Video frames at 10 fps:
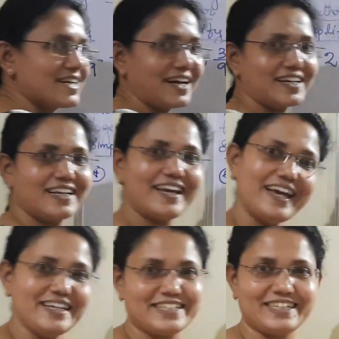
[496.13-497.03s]
are?
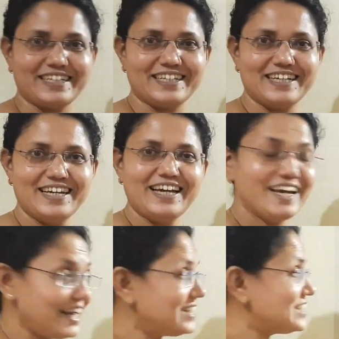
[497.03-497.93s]
18.
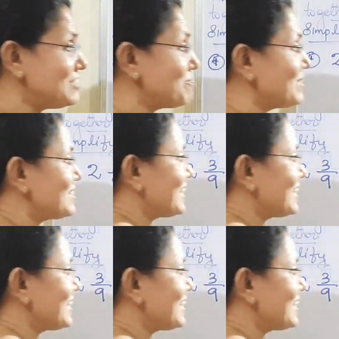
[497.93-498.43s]
18 plus